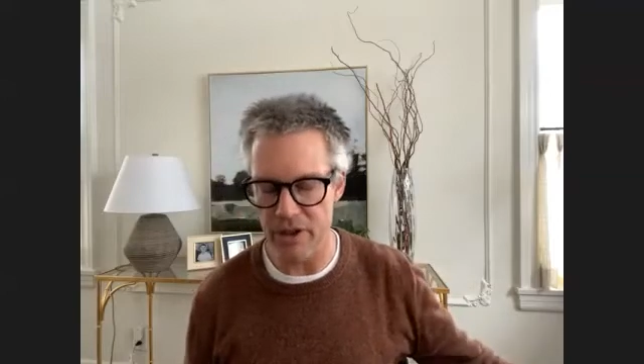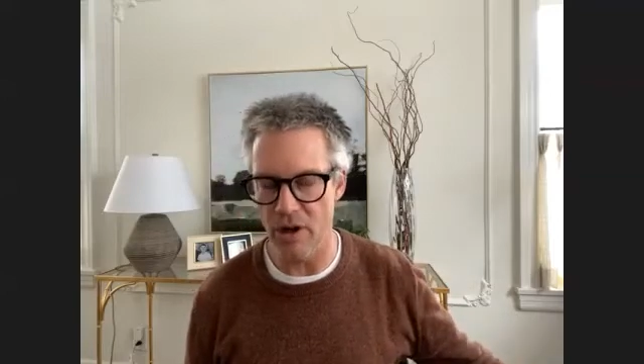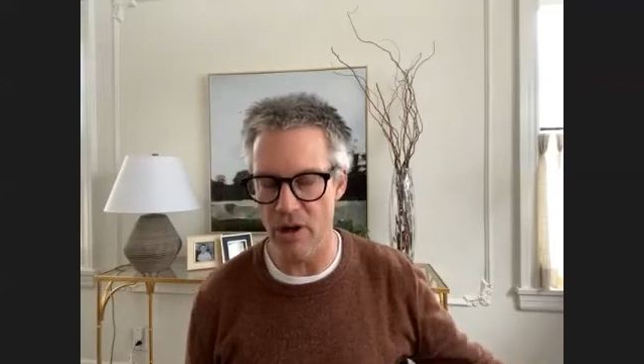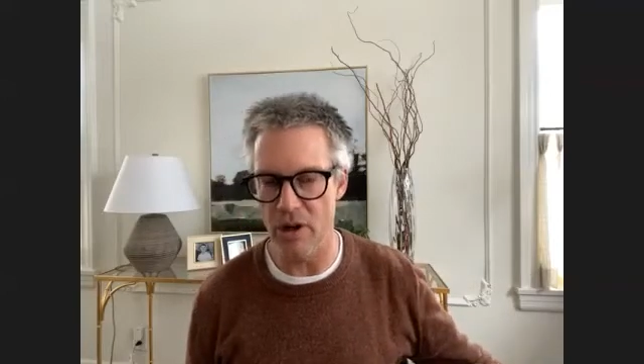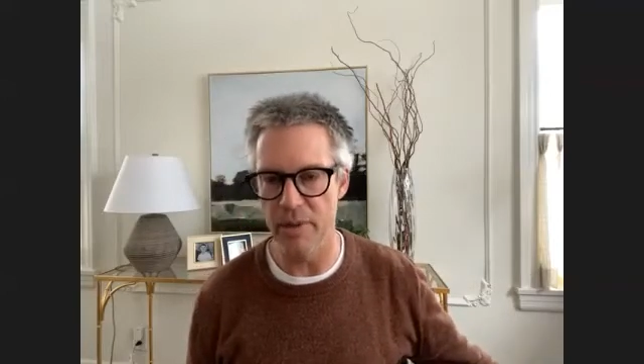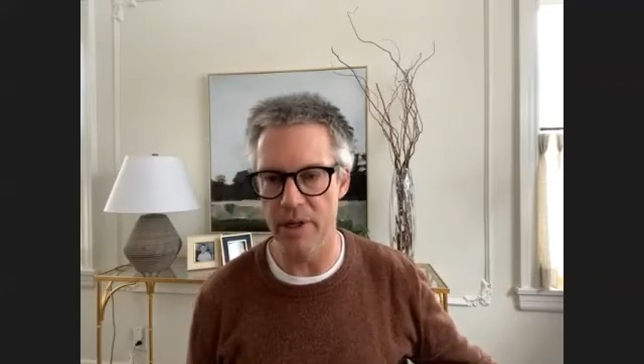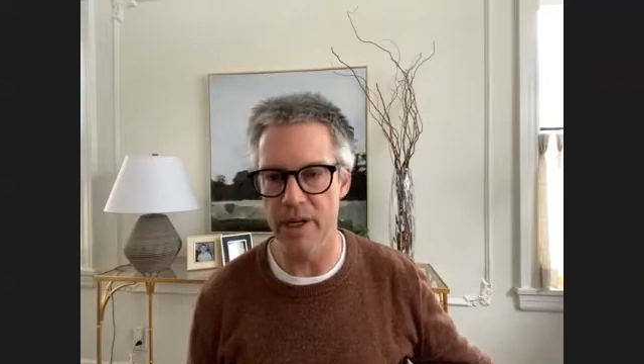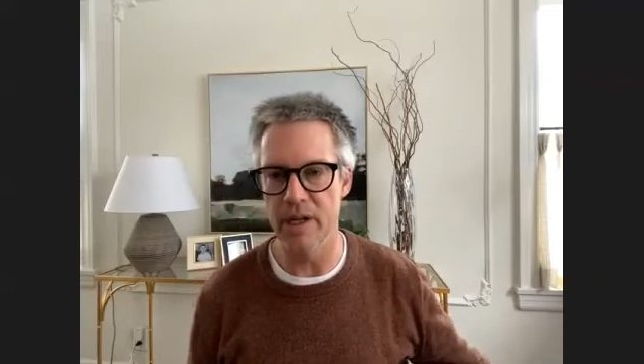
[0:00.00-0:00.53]

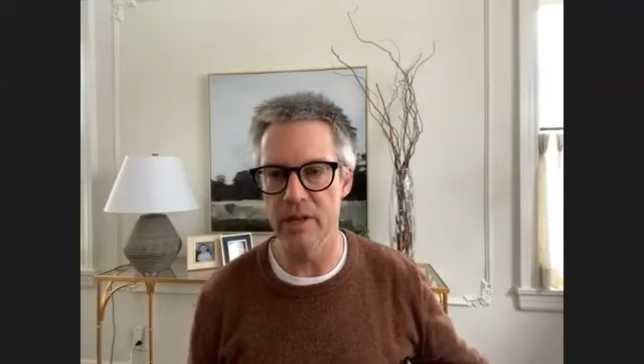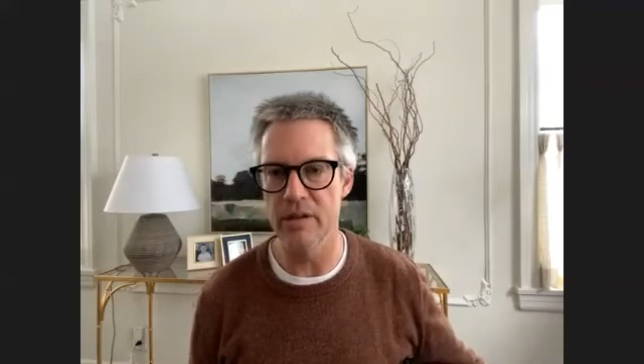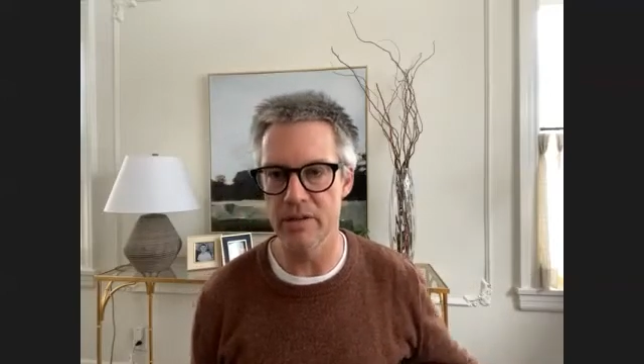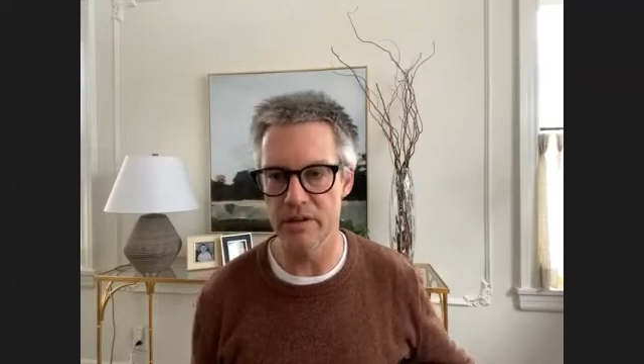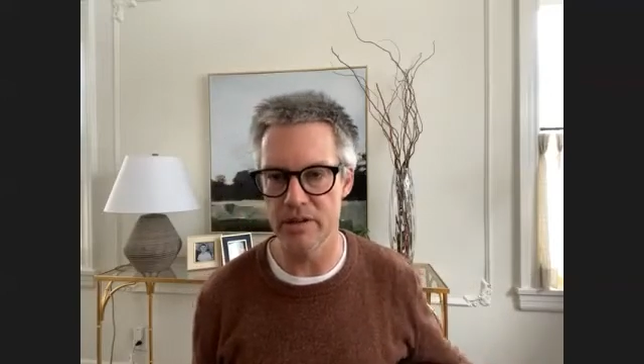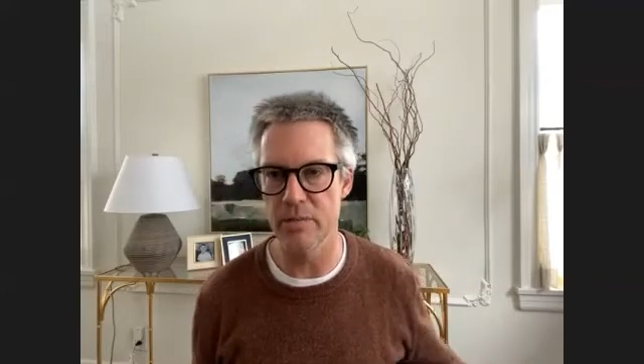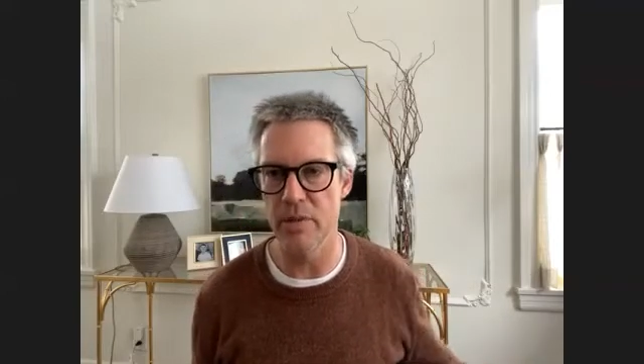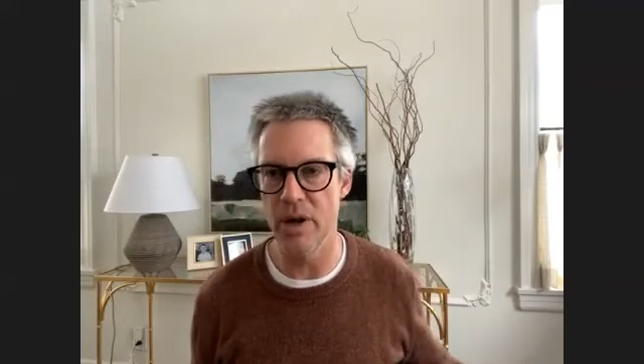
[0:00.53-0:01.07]
Army,
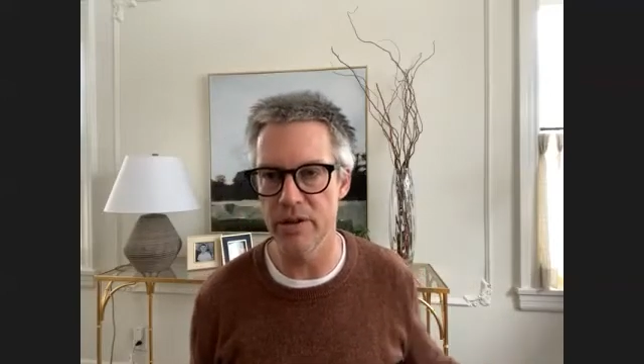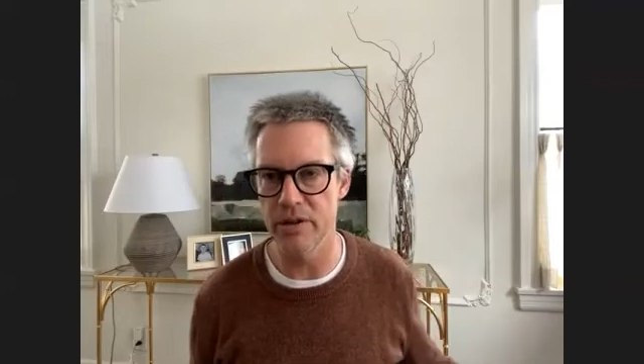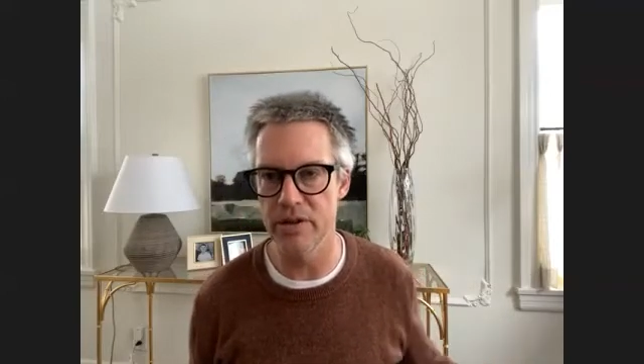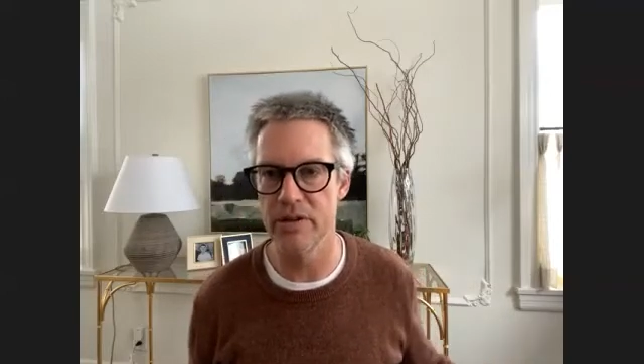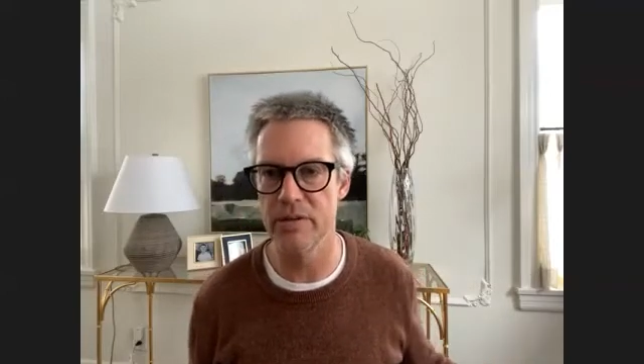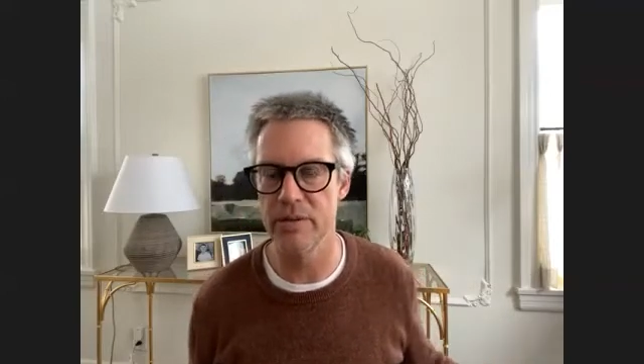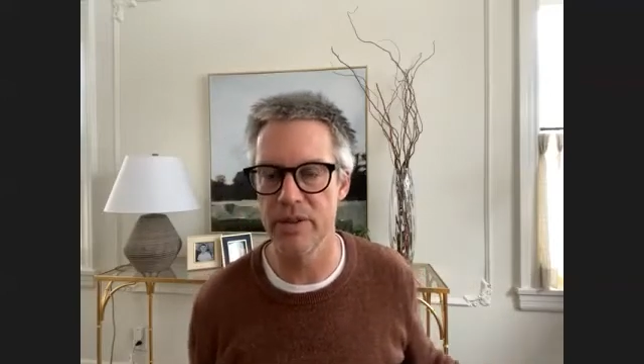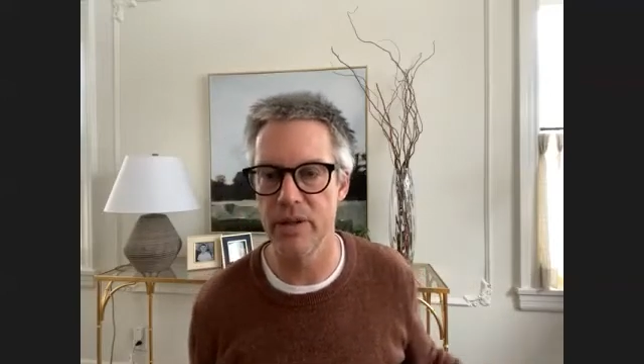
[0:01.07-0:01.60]
some others.